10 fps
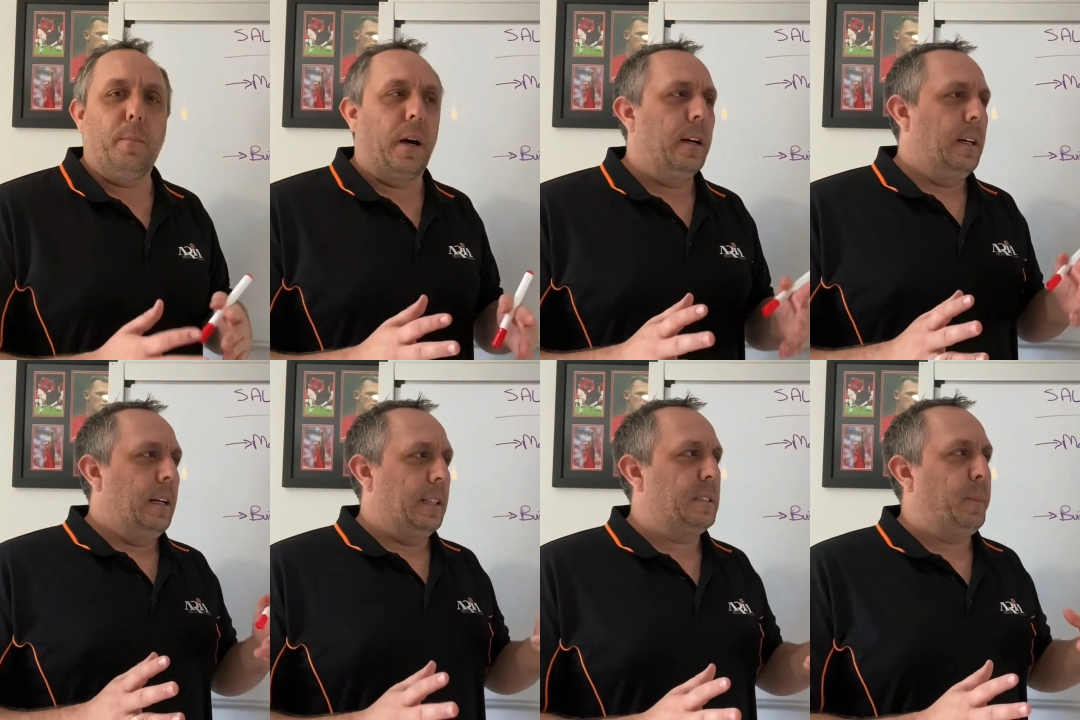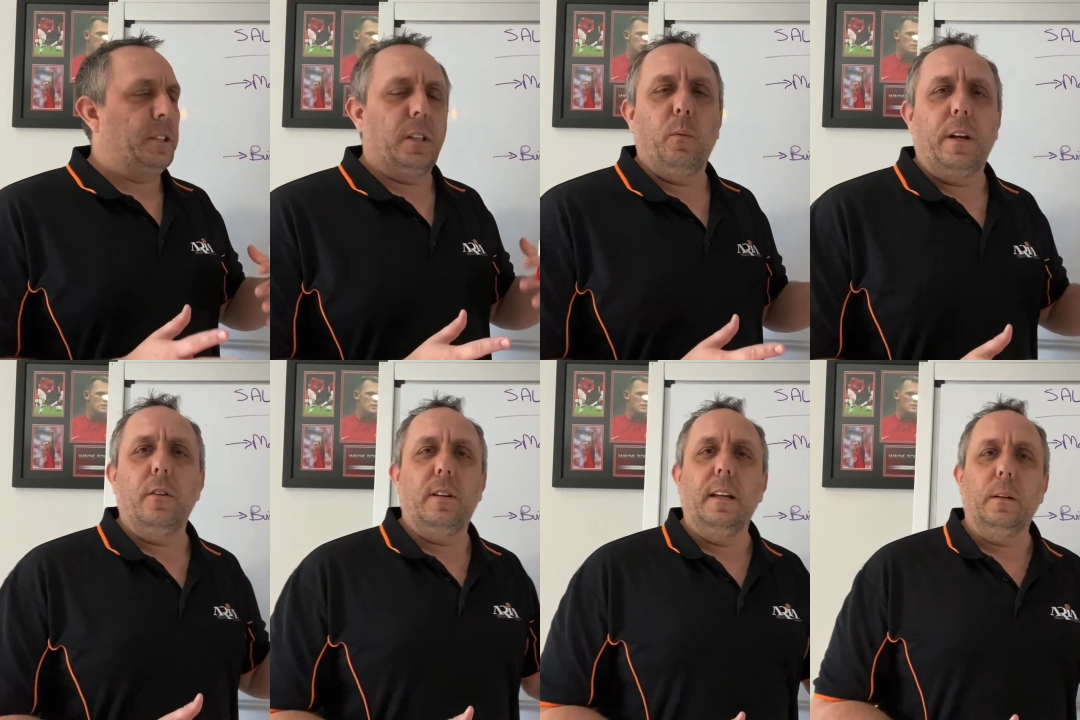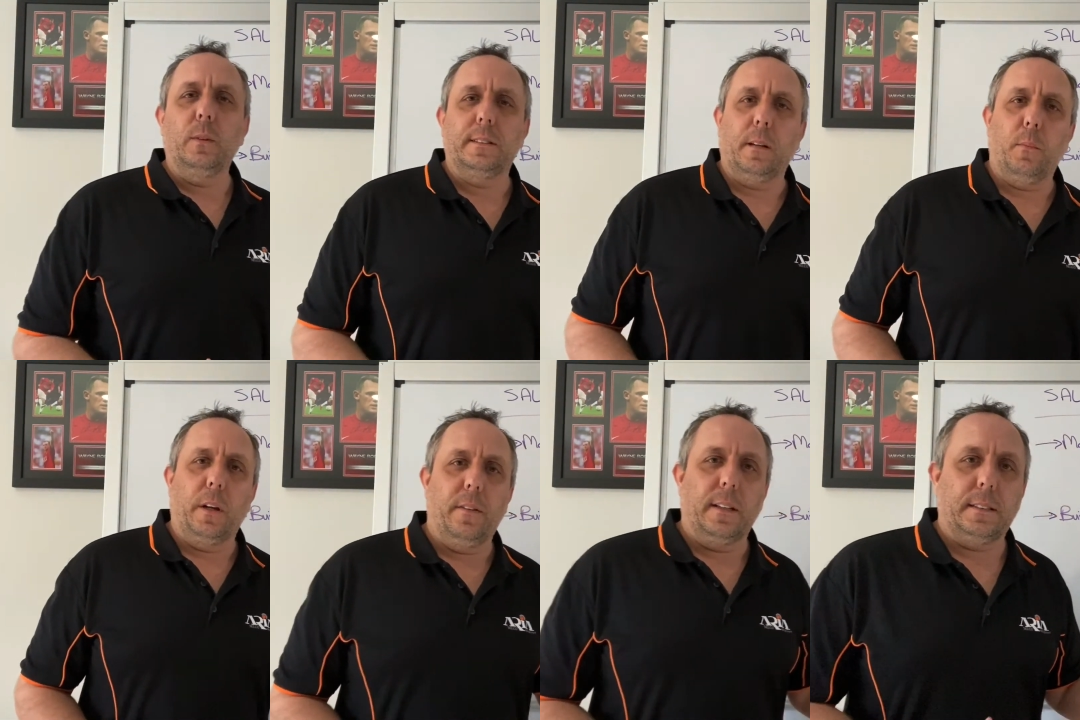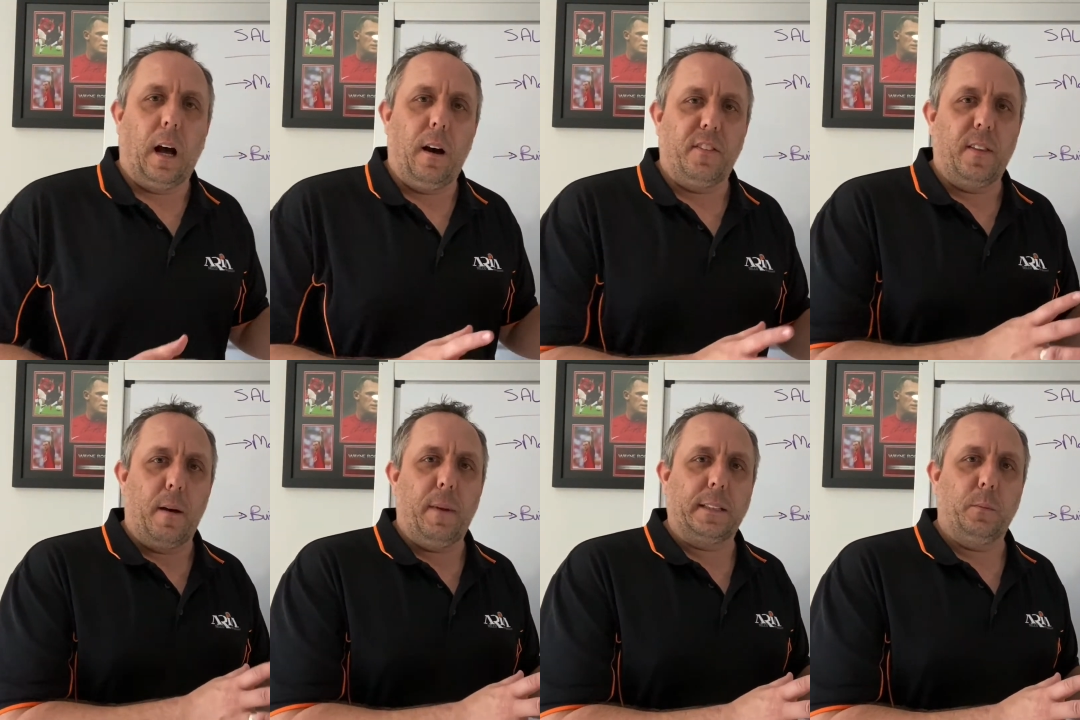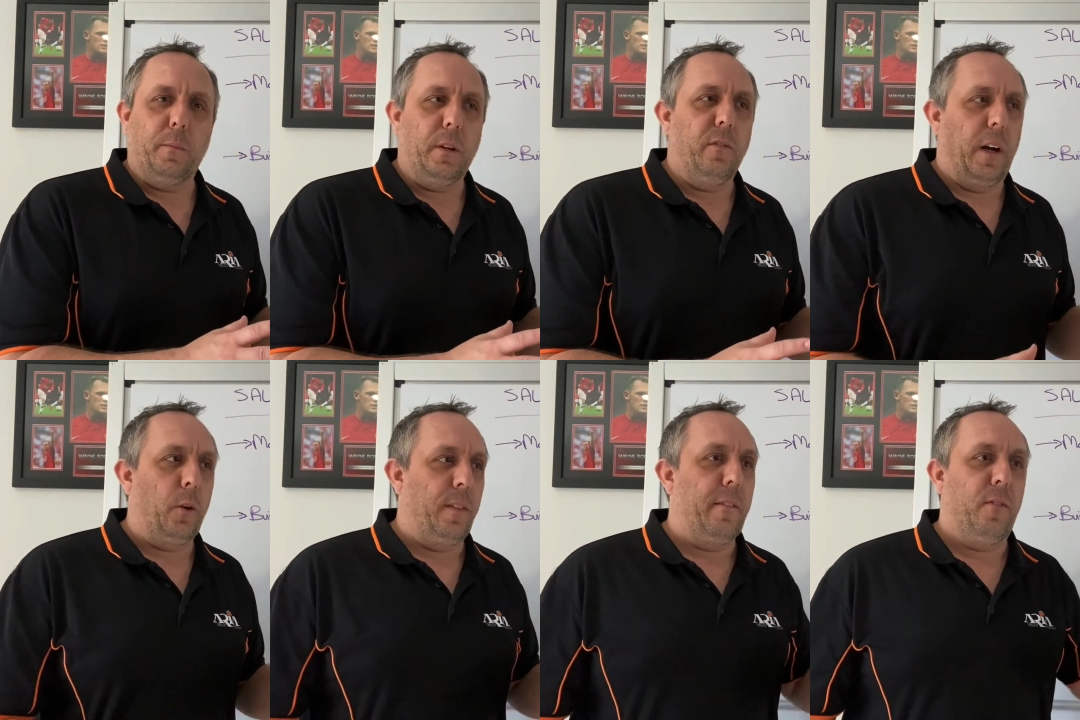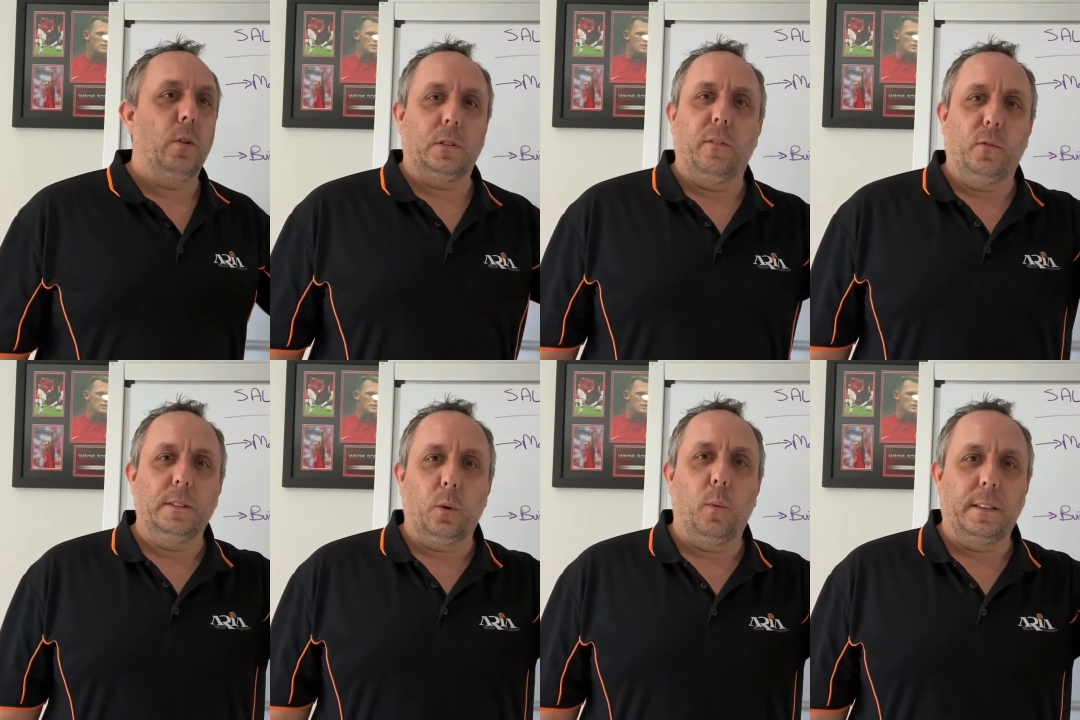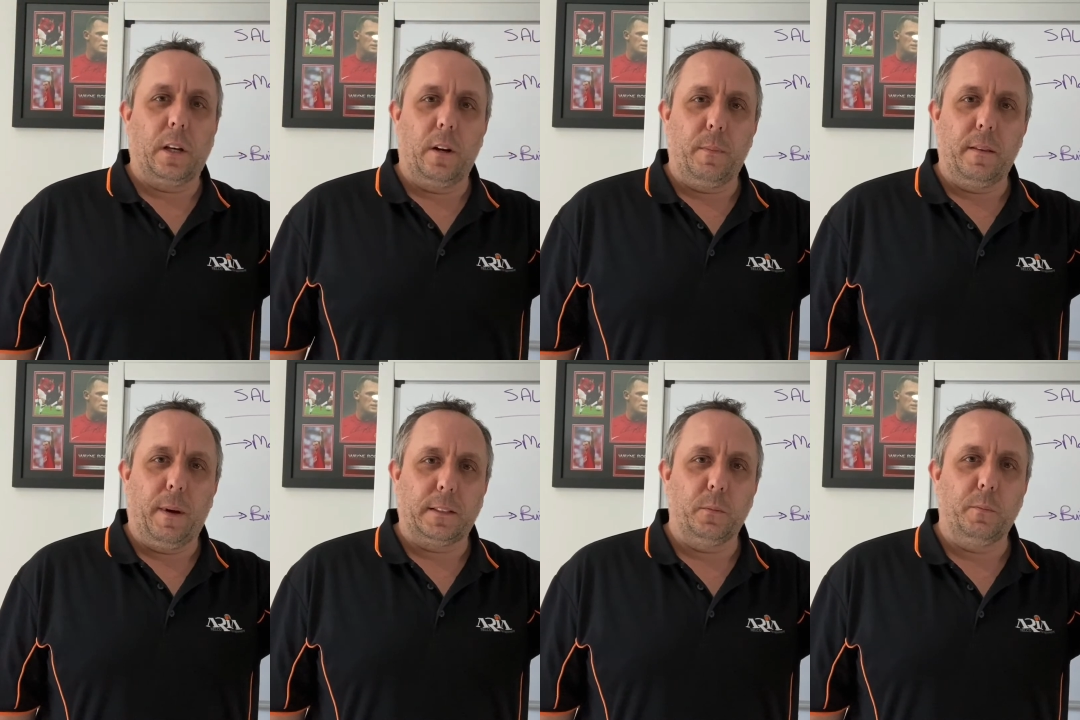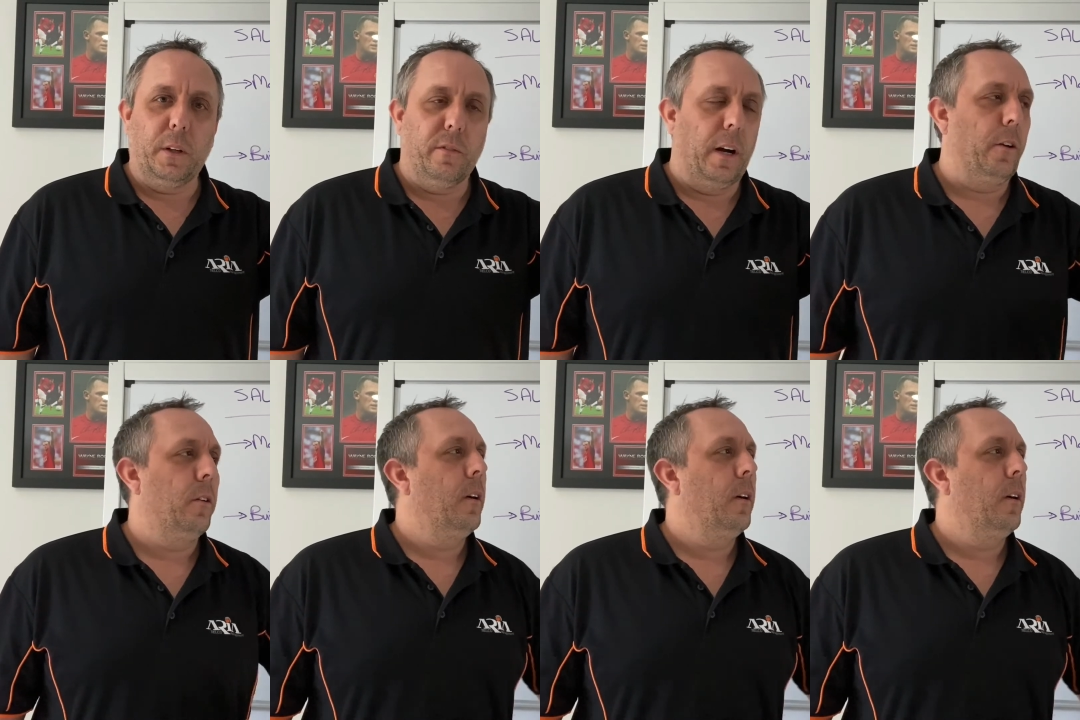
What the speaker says: but especially when you're dealing with somebody that's after that maximum deal value, their first offer is always going to be the maximum deal value.